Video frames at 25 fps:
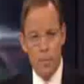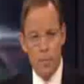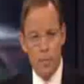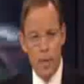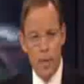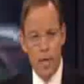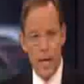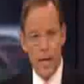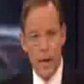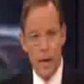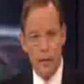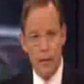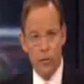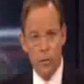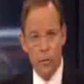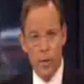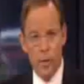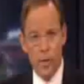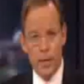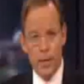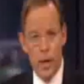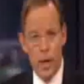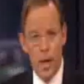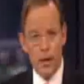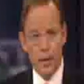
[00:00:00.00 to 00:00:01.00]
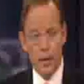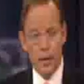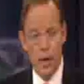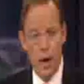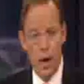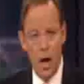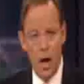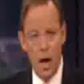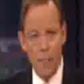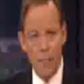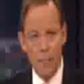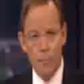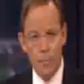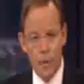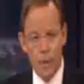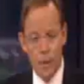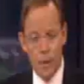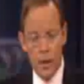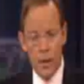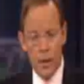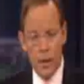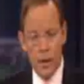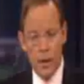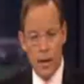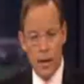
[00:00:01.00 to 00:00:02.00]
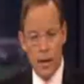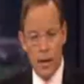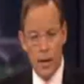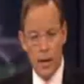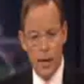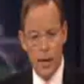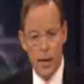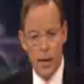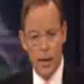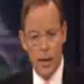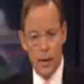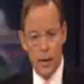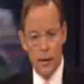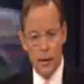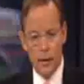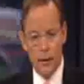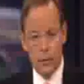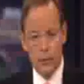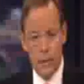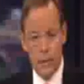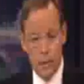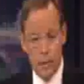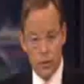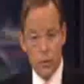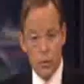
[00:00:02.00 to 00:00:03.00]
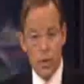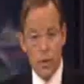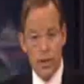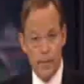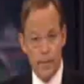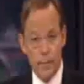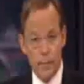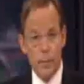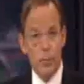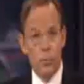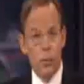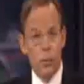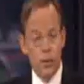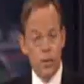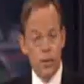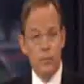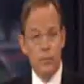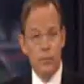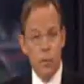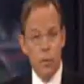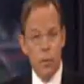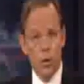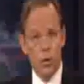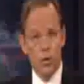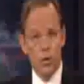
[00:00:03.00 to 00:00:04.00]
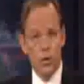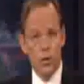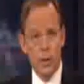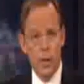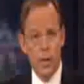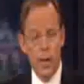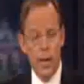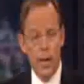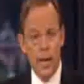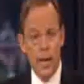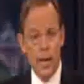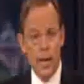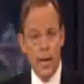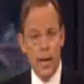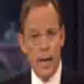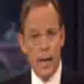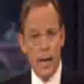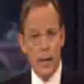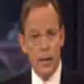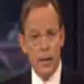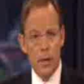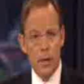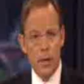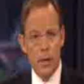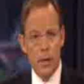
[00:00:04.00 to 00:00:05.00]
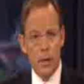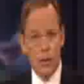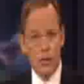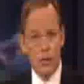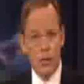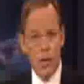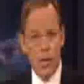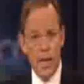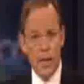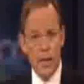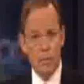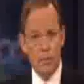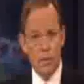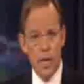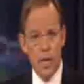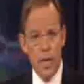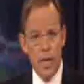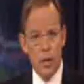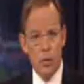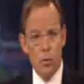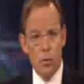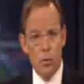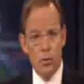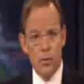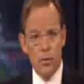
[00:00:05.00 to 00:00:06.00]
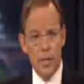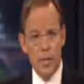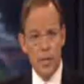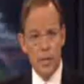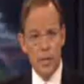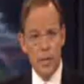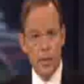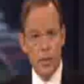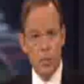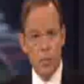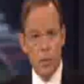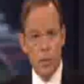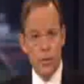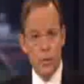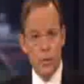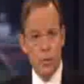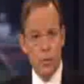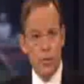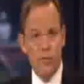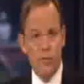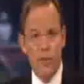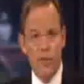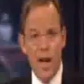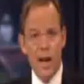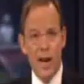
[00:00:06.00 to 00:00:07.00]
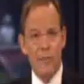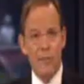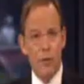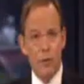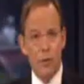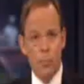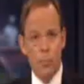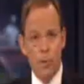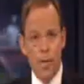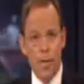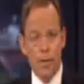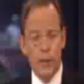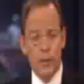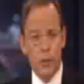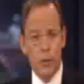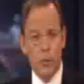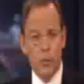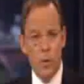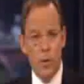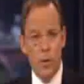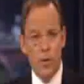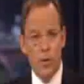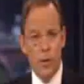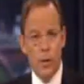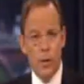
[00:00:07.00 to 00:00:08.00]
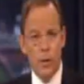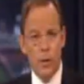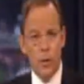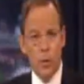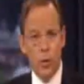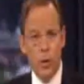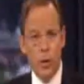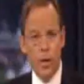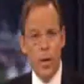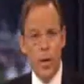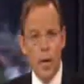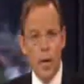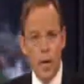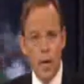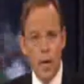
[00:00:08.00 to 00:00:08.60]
on biggovernment.com. Uh, that's where they've been released first. And uh, James Acorn says that you went to, what, five other places around the country